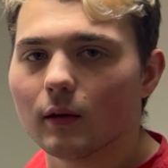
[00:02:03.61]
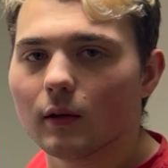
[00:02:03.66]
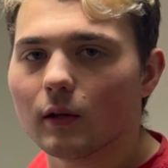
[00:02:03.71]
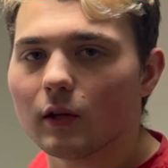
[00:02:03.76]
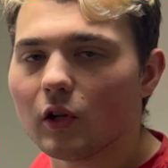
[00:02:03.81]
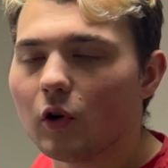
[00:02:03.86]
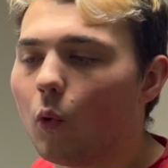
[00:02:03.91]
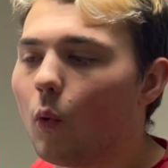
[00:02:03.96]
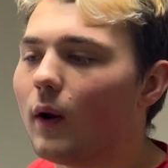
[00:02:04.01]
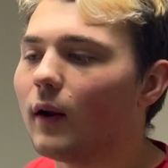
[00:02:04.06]
You
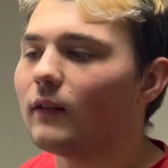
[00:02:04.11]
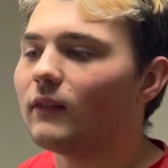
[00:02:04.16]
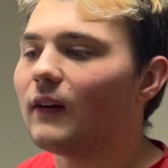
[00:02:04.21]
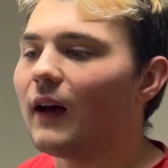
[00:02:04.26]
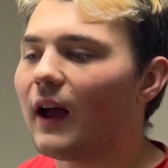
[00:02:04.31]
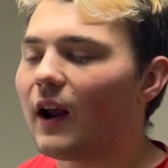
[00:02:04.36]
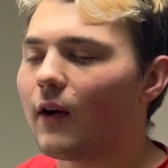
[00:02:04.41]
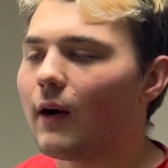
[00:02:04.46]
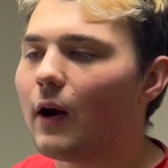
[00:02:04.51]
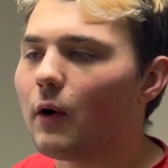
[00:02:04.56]
don't want to
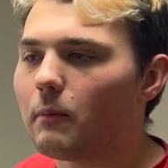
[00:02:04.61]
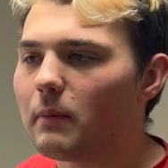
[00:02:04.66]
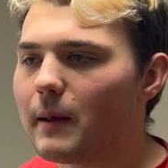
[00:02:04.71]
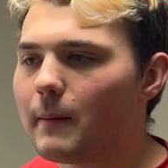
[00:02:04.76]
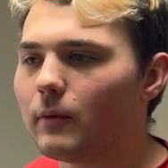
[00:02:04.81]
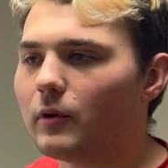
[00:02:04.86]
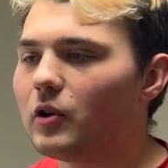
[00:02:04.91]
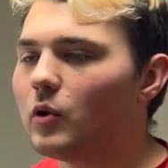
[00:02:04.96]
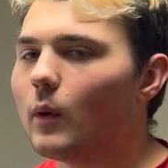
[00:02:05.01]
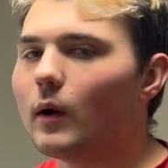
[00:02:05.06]
tire out
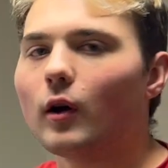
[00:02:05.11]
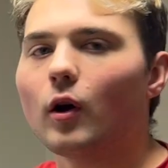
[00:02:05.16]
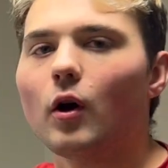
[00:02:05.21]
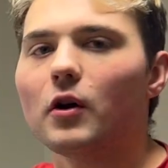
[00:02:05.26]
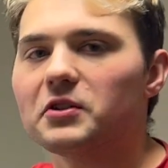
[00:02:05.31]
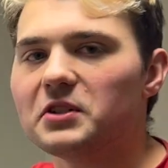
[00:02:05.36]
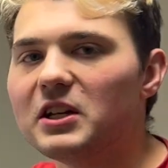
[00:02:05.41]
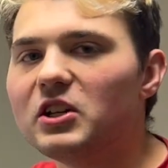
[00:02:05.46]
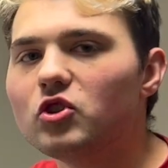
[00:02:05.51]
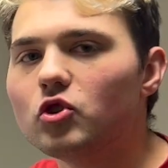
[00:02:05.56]
people, you don't want to
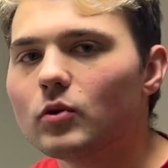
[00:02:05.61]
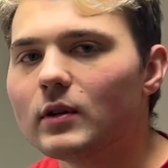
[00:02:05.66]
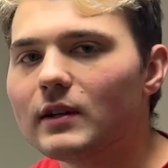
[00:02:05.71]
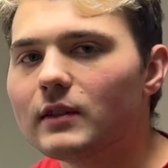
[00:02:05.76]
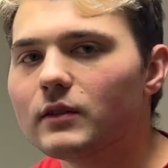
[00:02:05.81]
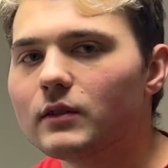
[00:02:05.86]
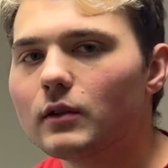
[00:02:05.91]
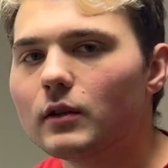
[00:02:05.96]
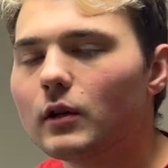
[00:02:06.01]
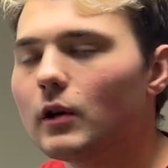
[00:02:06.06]
cause
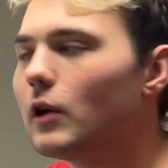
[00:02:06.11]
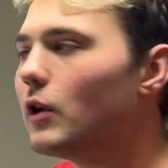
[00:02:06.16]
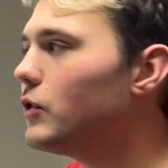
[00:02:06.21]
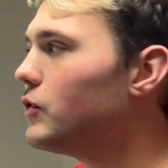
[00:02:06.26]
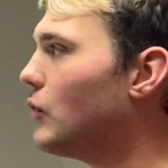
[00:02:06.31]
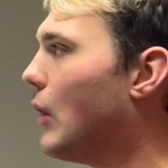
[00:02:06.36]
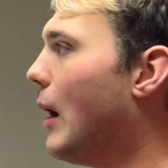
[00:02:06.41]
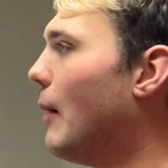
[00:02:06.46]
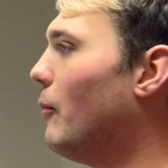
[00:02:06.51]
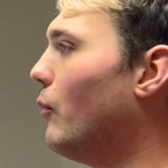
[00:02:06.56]
injuries.
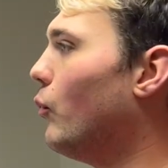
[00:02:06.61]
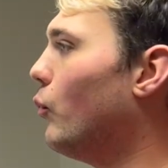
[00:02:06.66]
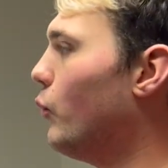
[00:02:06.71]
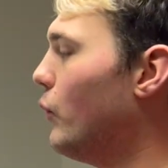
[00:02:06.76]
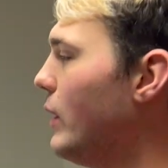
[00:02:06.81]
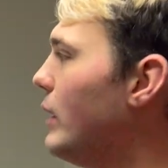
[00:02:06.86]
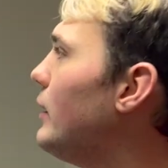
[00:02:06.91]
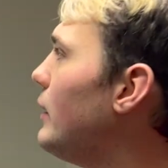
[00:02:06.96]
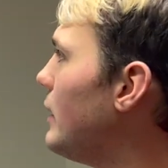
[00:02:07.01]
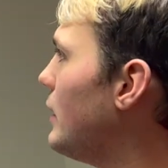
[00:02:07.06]
So I'm
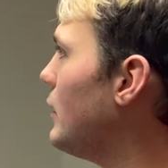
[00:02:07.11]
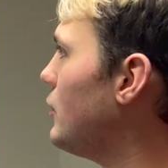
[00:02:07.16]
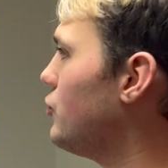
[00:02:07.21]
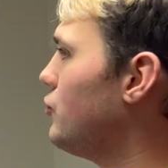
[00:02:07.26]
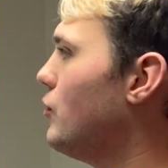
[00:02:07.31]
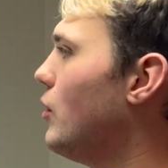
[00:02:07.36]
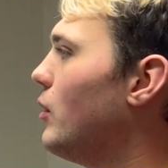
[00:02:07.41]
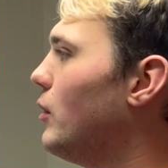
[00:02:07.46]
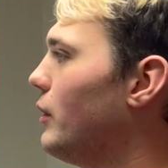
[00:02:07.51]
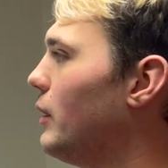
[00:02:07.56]
really in a
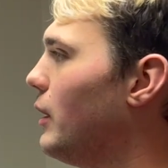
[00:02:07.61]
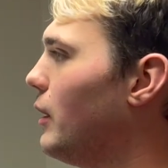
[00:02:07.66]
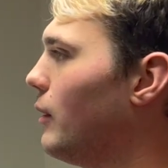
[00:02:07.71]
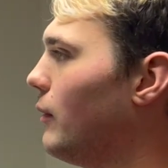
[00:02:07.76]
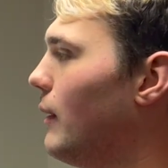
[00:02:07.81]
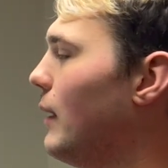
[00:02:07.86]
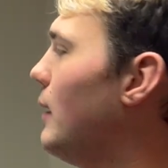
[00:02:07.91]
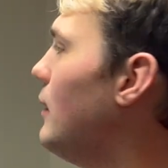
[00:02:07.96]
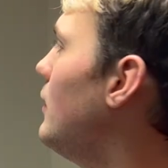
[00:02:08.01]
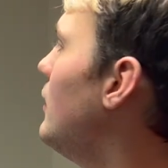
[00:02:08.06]
struggle here,
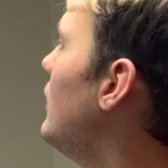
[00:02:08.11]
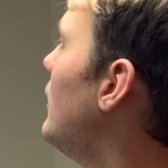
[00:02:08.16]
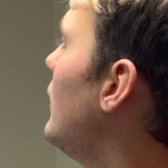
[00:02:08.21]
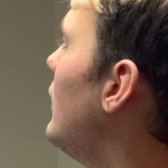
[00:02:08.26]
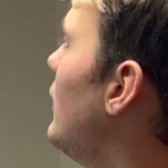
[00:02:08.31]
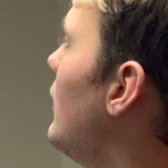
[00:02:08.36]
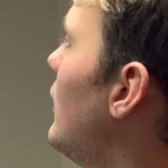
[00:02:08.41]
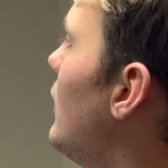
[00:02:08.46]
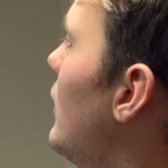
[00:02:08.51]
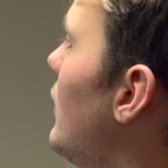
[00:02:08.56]
right?
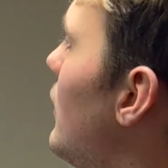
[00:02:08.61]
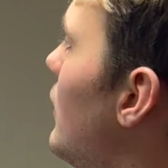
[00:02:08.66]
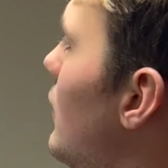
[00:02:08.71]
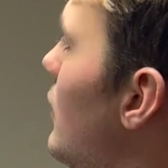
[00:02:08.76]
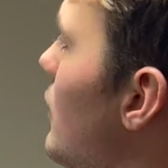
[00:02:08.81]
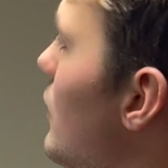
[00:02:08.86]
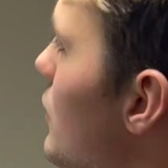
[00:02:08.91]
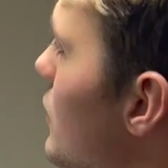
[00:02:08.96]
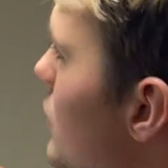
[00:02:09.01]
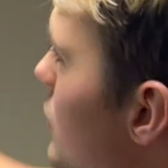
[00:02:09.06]

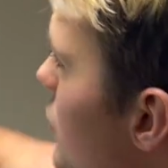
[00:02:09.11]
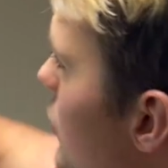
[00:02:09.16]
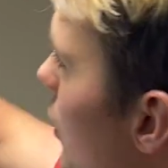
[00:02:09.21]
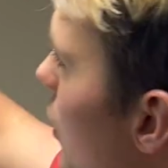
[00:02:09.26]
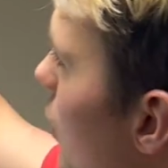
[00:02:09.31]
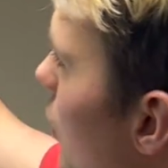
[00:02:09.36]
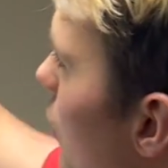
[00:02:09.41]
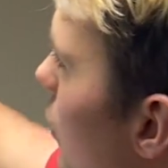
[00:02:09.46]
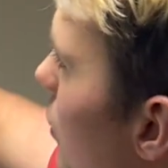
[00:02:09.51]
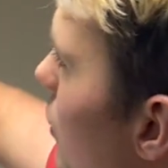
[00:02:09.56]

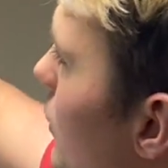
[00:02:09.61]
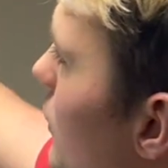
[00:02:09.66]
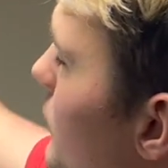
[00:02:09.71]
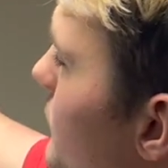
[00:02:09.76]
So